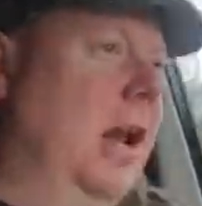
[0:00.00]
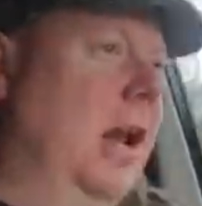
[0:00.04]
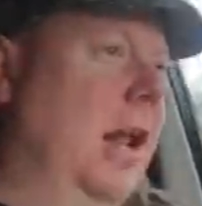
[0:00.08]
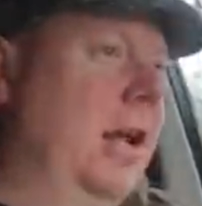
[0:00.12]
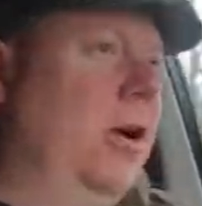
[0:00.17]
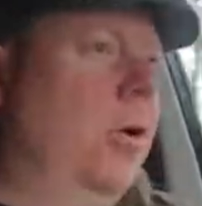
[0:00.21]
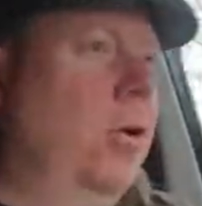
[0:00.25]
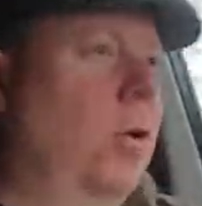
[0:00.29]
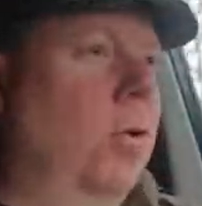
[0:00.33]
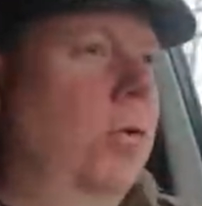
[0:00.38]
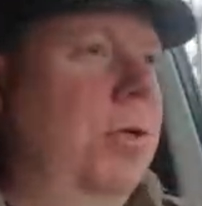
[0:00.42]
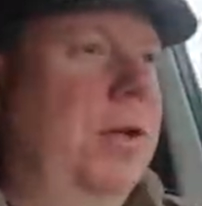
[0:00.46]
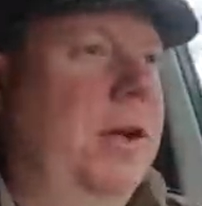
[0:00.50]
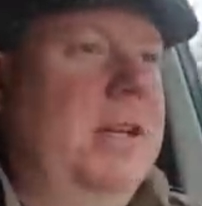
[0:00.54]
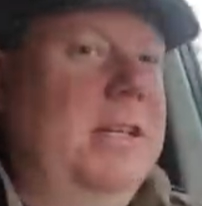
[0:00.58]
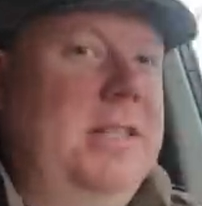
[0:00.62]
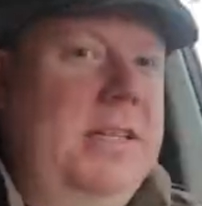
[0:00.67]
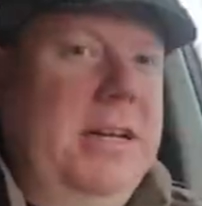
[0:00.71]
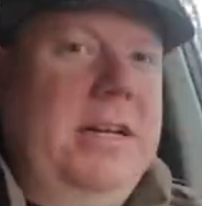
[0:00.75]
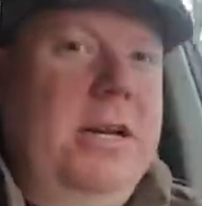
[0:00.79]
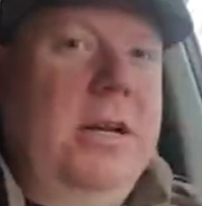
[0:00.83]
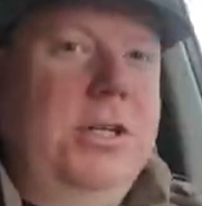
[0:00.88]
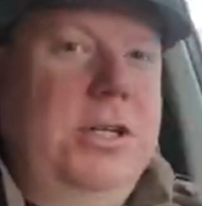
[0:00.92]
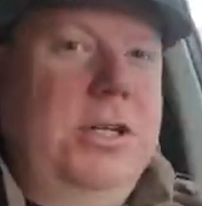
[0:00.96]
click on all the
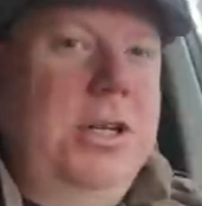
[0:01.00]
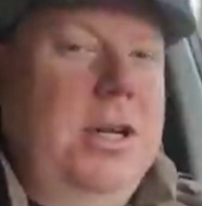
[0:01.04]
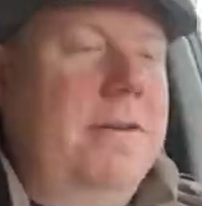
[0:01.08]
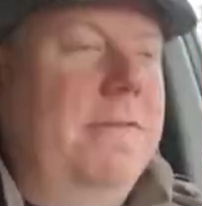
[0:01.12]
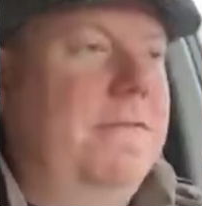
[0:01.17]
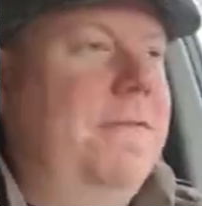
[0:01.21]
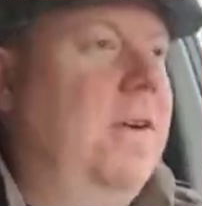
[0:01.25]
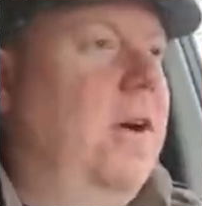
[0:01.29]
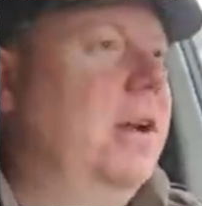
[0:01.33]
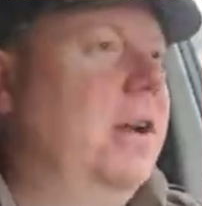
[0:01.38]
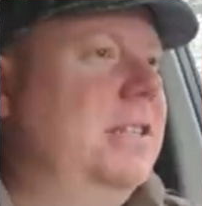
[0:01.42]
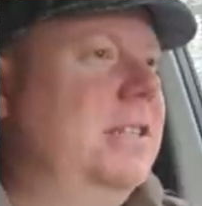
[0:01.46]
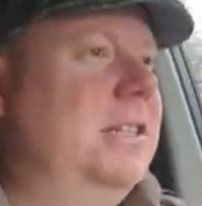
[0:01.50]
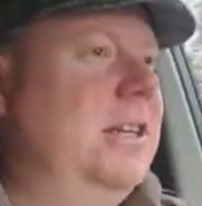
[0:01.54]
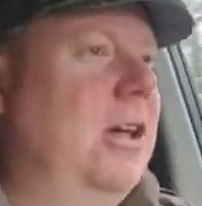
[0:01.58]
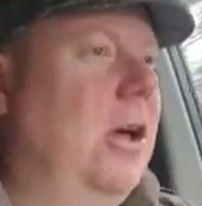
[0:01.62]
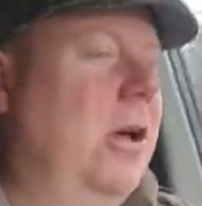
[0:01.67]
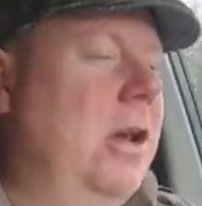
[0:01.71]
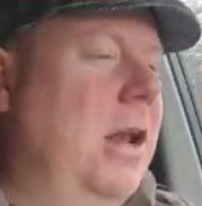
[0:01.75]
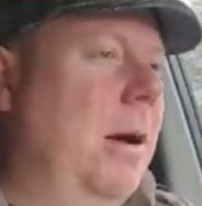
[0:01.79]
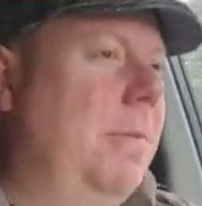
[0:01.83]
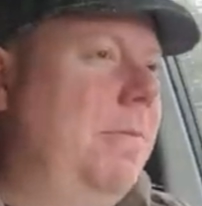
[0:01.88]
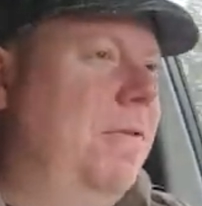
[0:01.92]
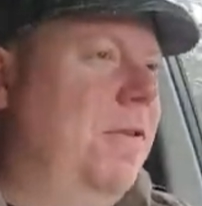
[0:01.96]
casinos you can find,
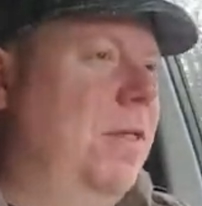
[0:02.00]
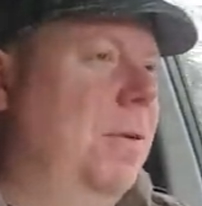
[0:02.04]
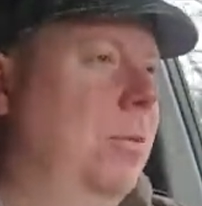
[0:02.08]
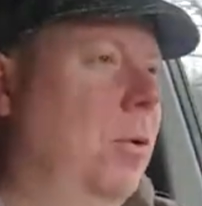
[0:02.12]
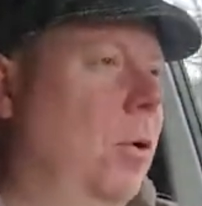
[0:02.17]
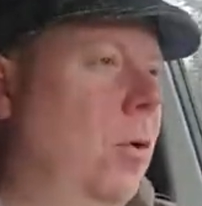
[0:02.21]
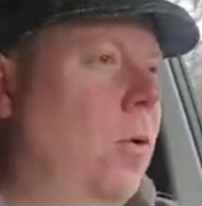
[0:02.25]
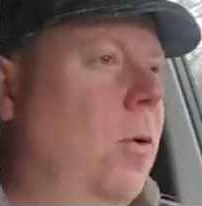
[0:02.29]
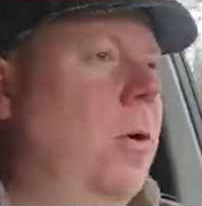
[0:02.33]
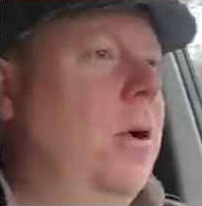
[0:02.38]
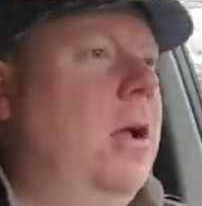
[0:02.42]
sign up for them all,